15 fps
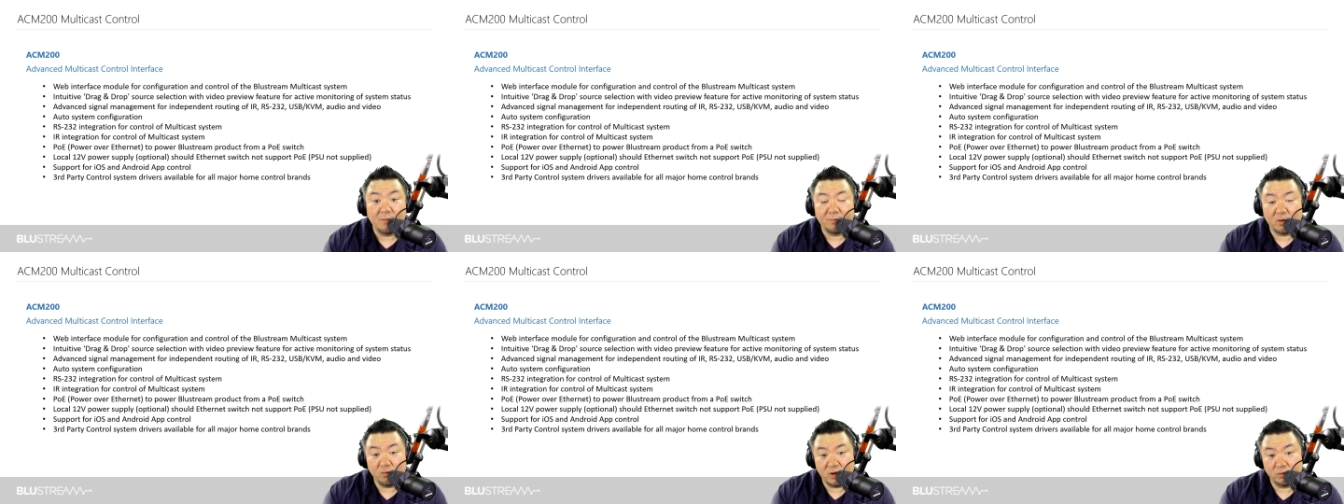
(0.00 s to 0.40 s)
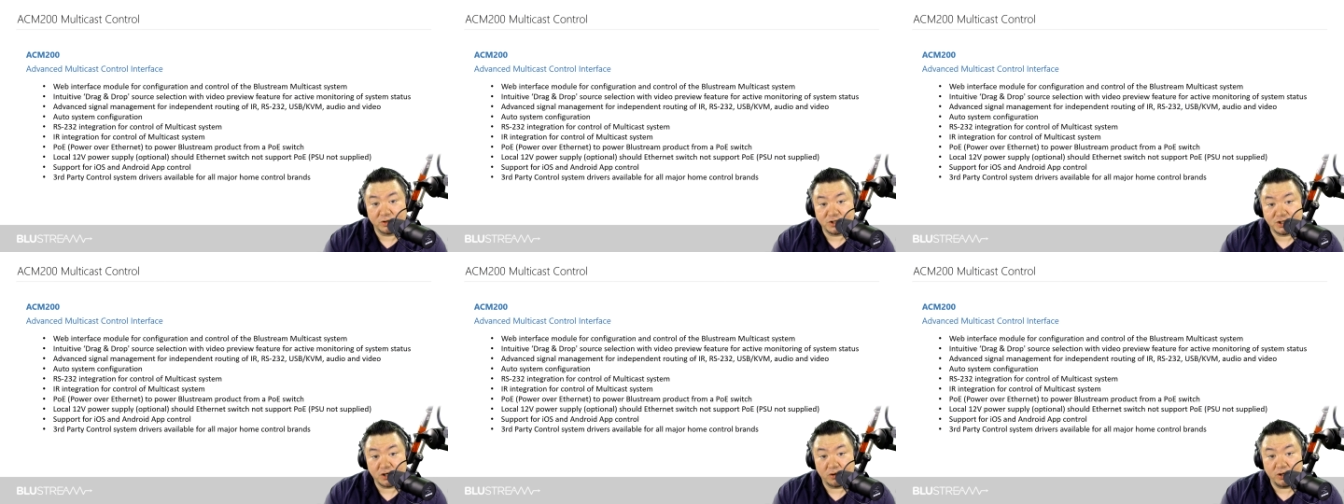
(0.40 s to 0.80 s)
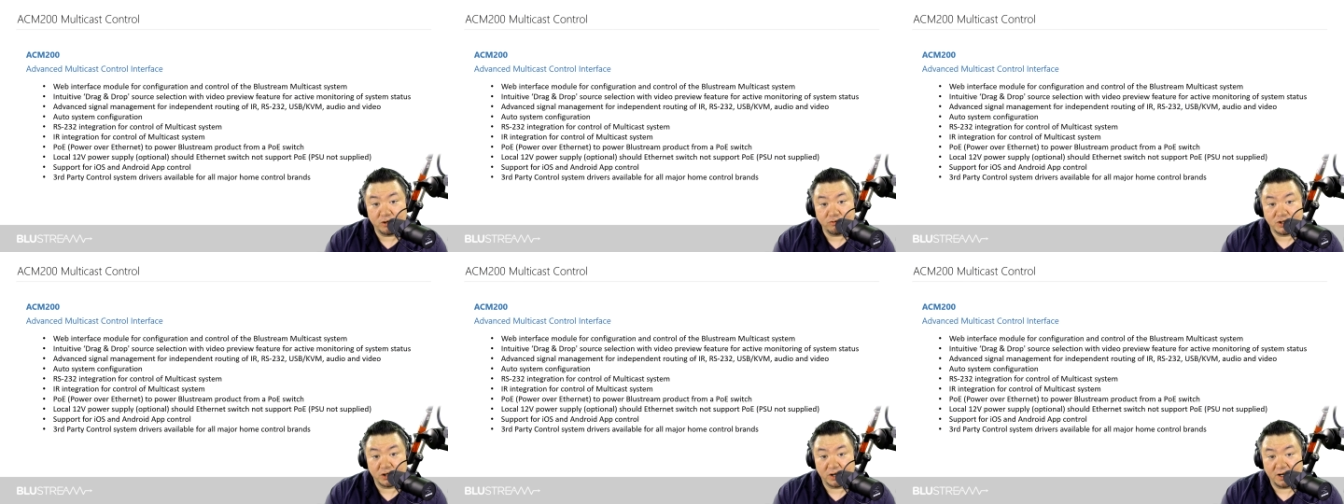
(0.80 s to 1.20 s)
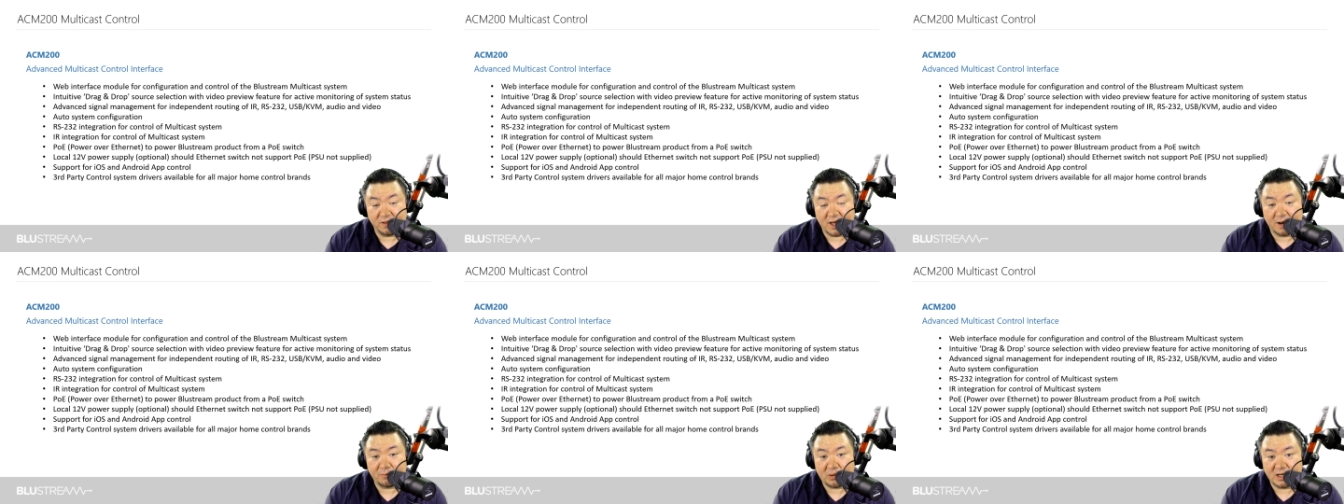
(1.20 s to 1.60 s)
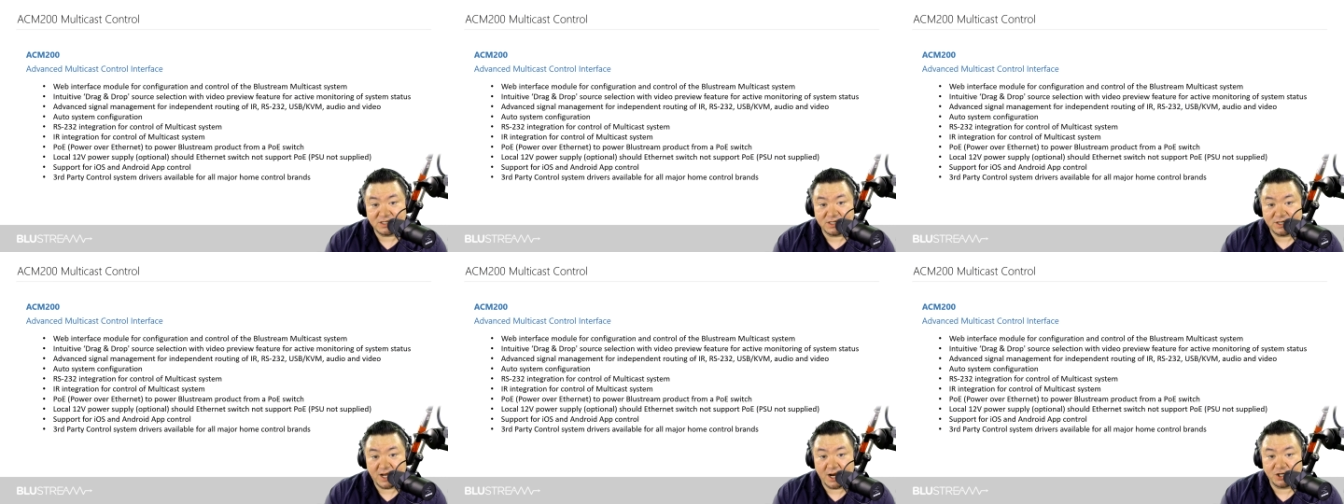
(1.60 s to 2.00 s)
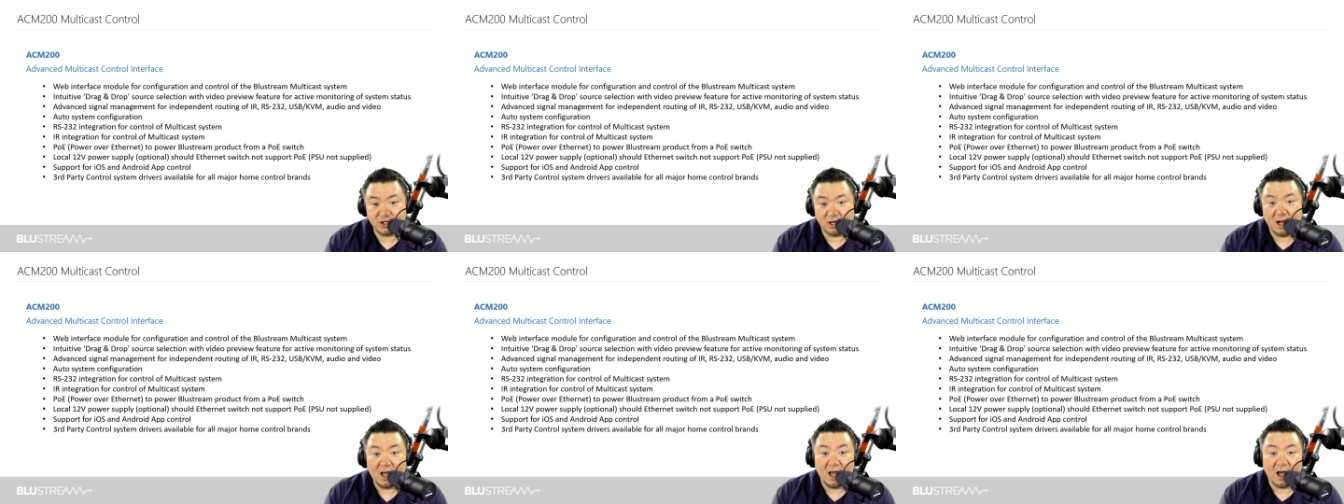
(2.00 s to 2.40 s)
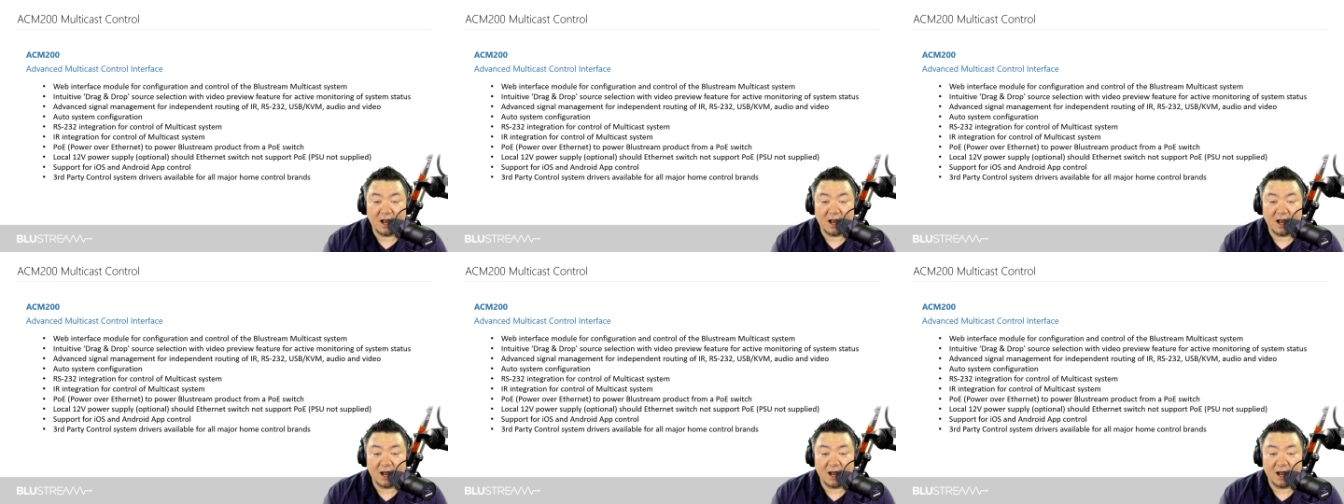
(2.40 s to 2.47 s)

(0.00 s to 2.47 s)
but we will show you during that presentation